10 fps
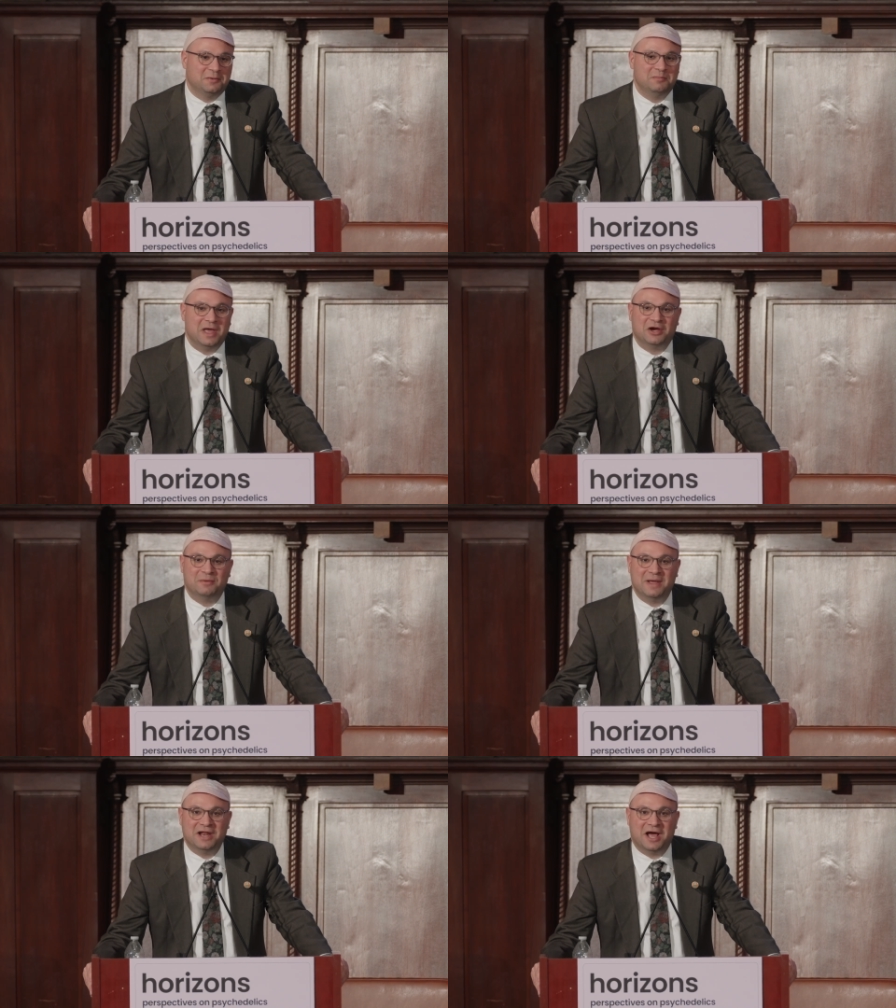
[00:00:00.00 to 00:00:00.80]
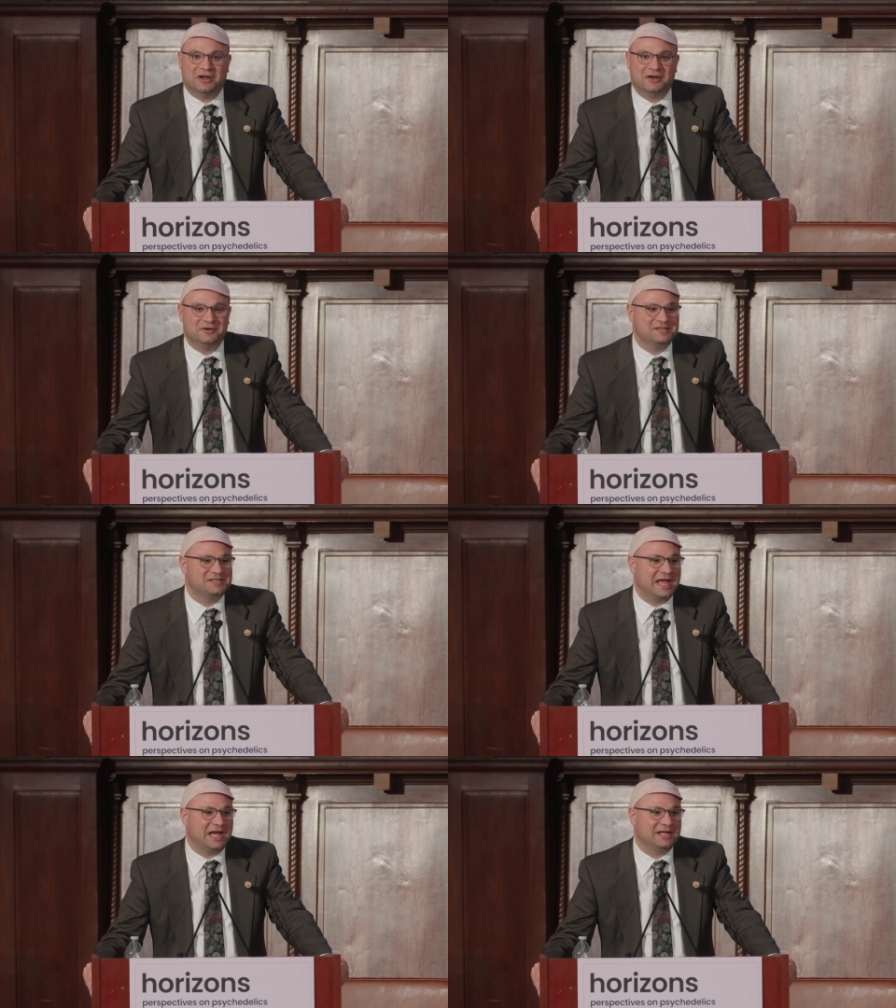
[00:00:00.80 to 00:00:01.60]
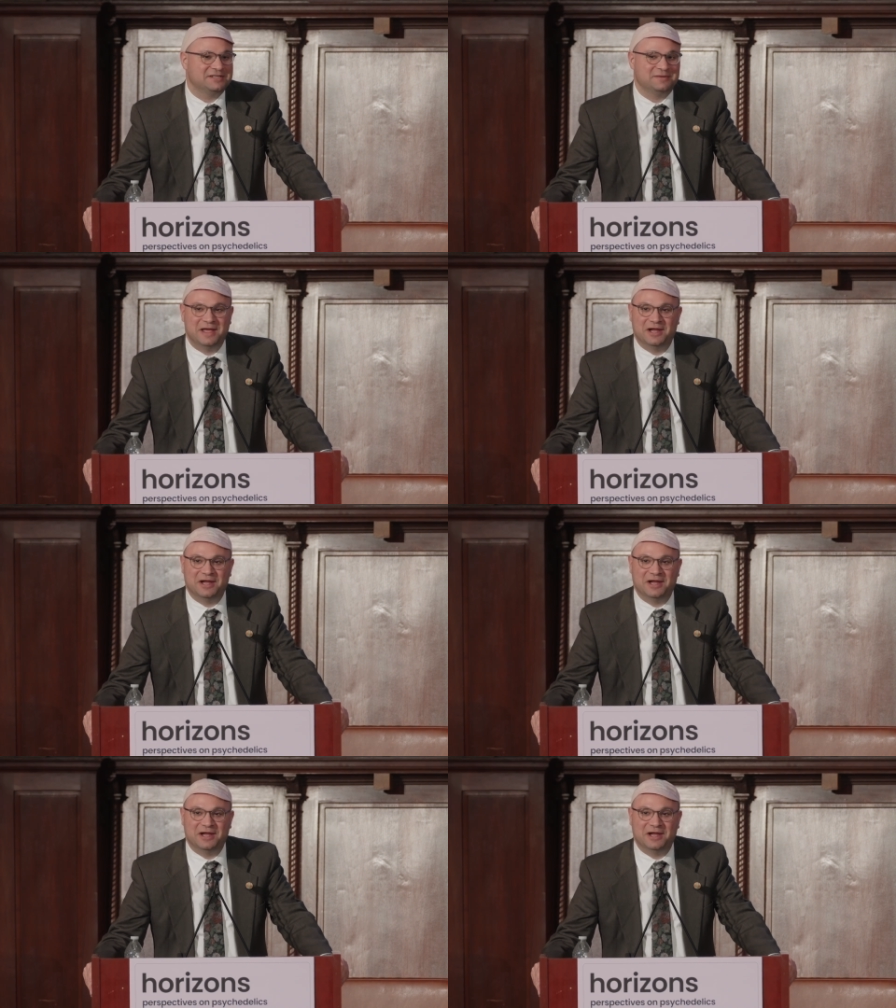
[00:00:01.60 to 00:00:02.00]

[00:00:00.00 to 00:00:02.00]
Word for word: may or may not understand and may